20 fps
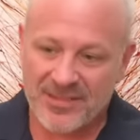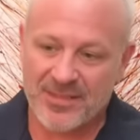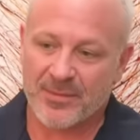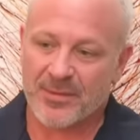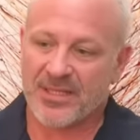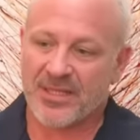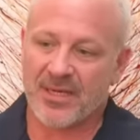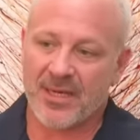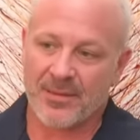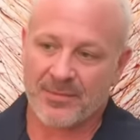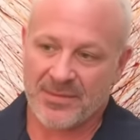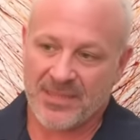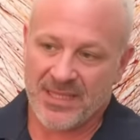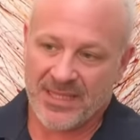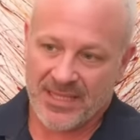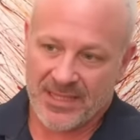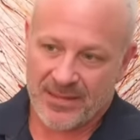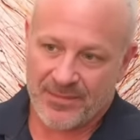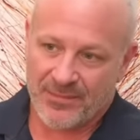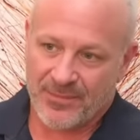someone that come
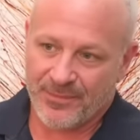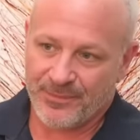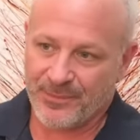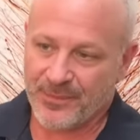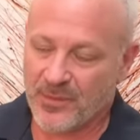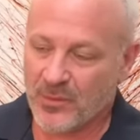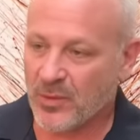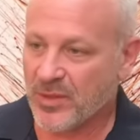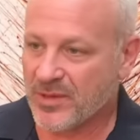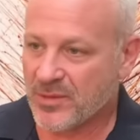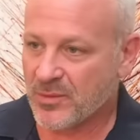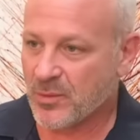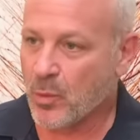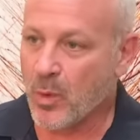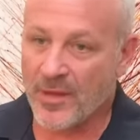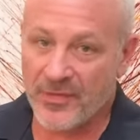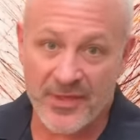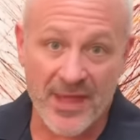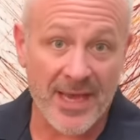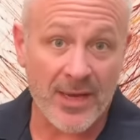in with
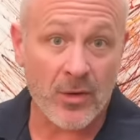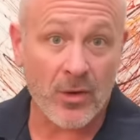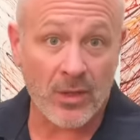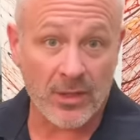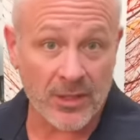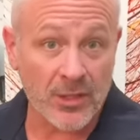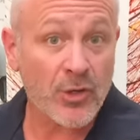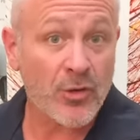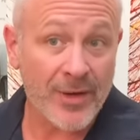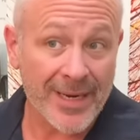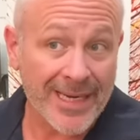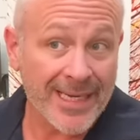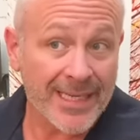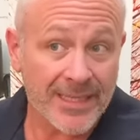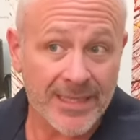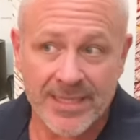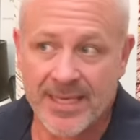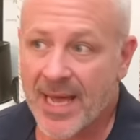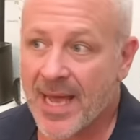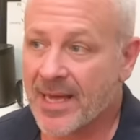what they call a crick in
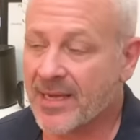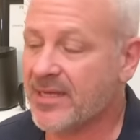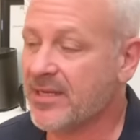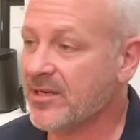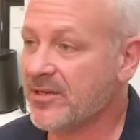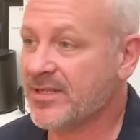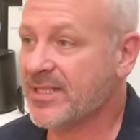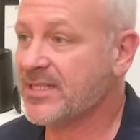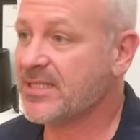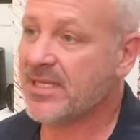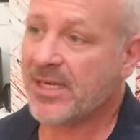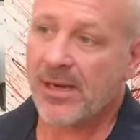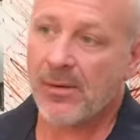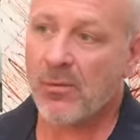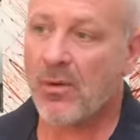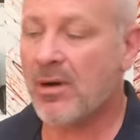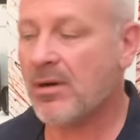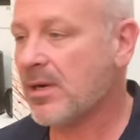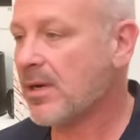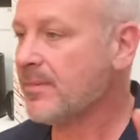the neck. You know, they said, I
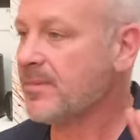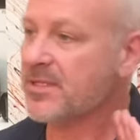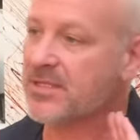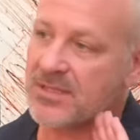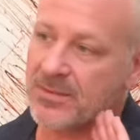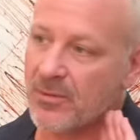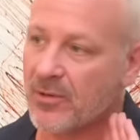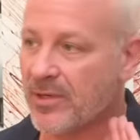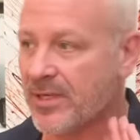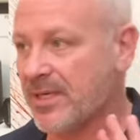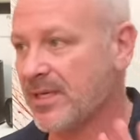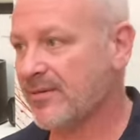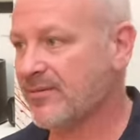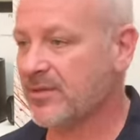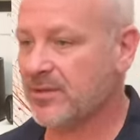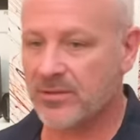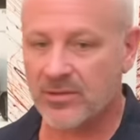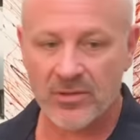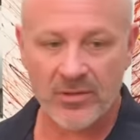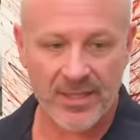woke up this morning, I have a
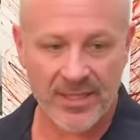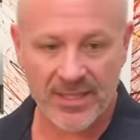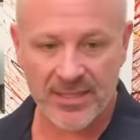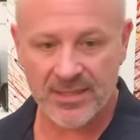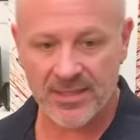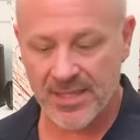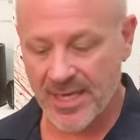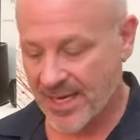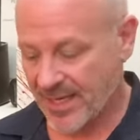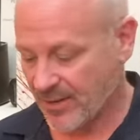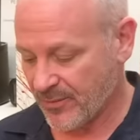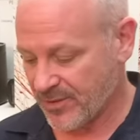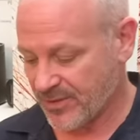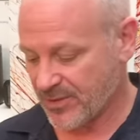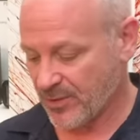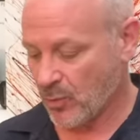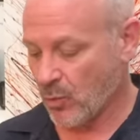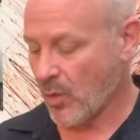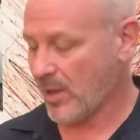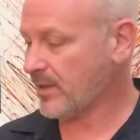little crick in the neck, and we
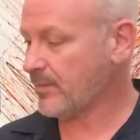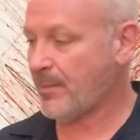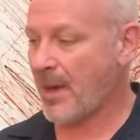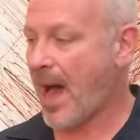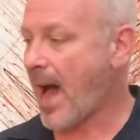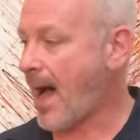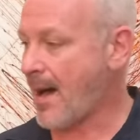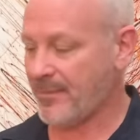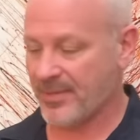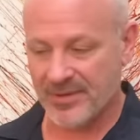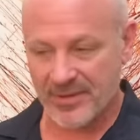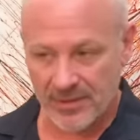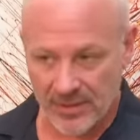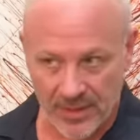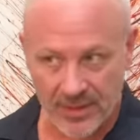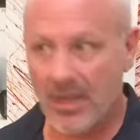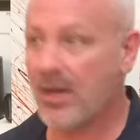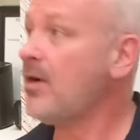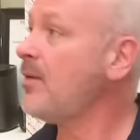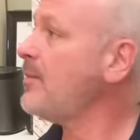do one pop and they're
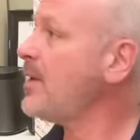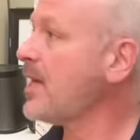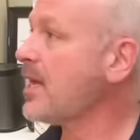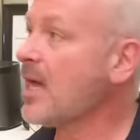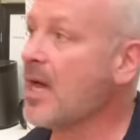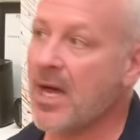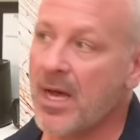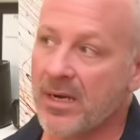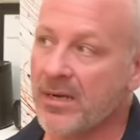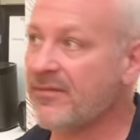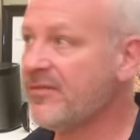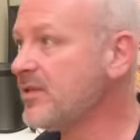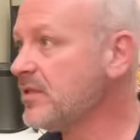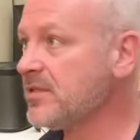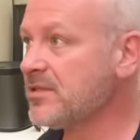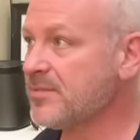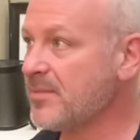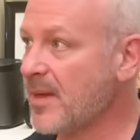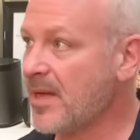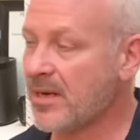like, oh my God, it
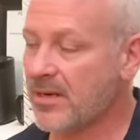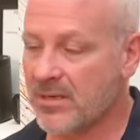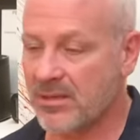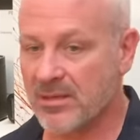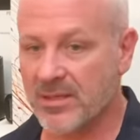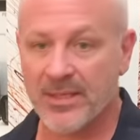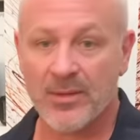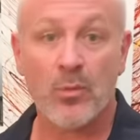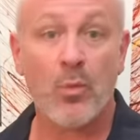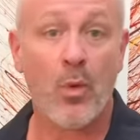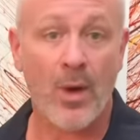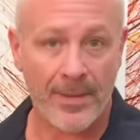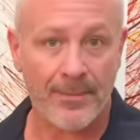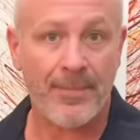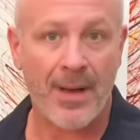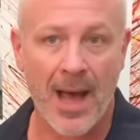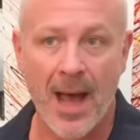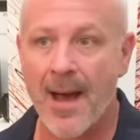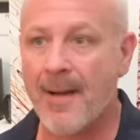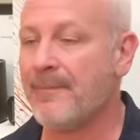feels better, and one
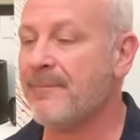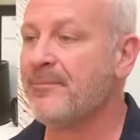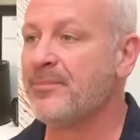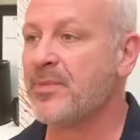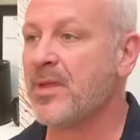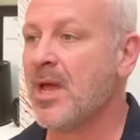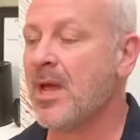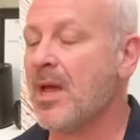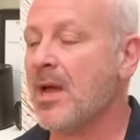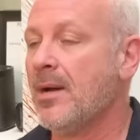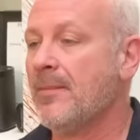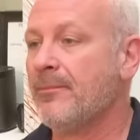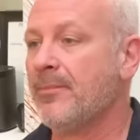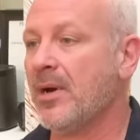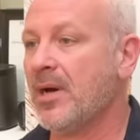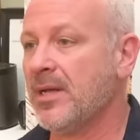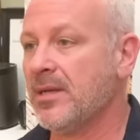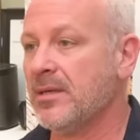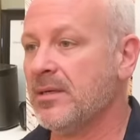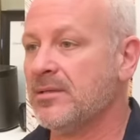pop.
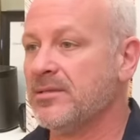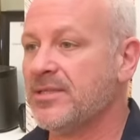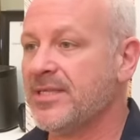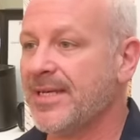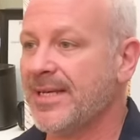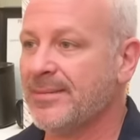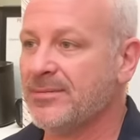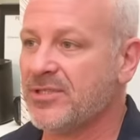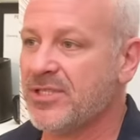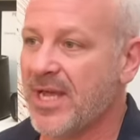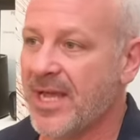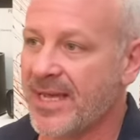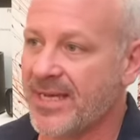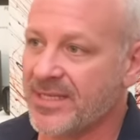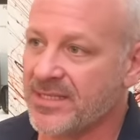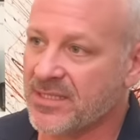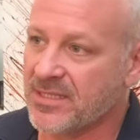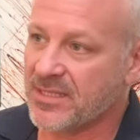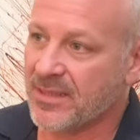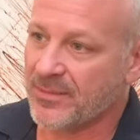But TMJ
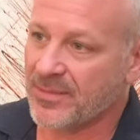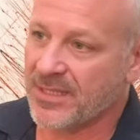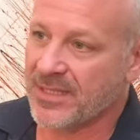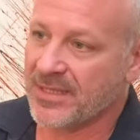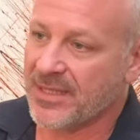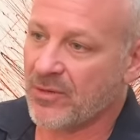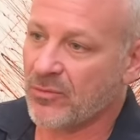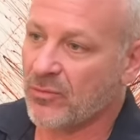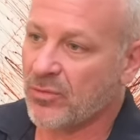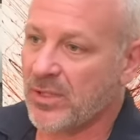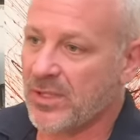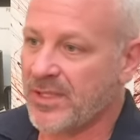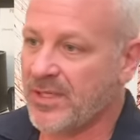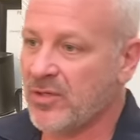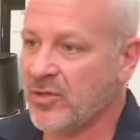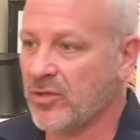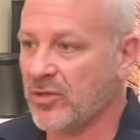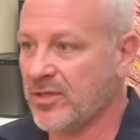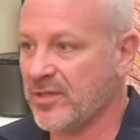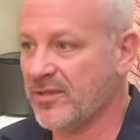is something that really
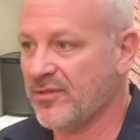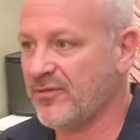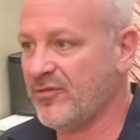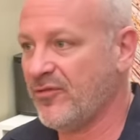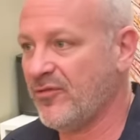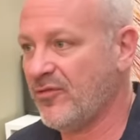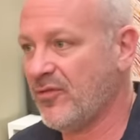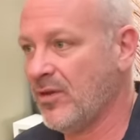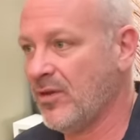could have,